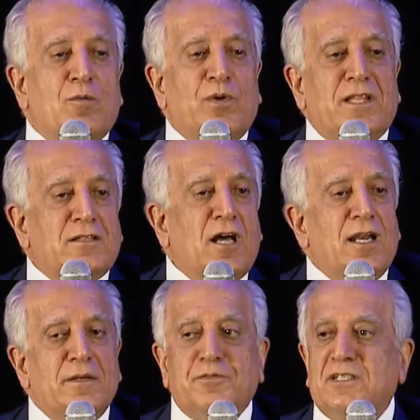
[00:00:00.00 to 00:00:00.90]
with the
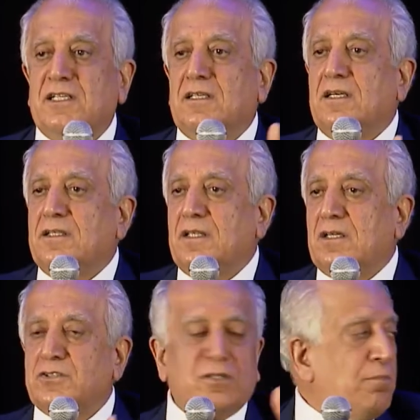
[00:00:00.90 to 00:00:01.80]
Talibs and their
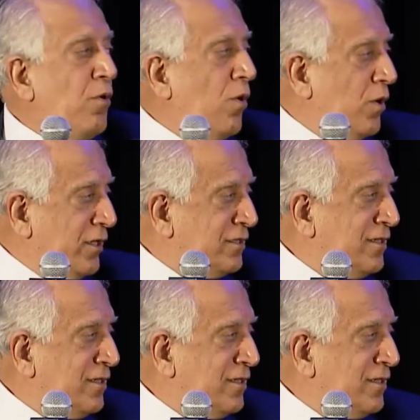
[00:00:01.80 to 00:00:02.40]
support.